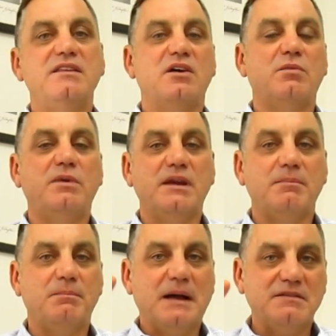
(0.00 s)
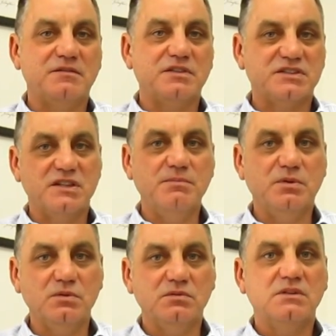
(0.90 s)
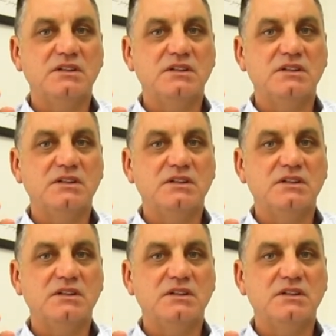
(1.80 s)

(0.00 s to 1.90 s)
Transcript: there will be a button for simple,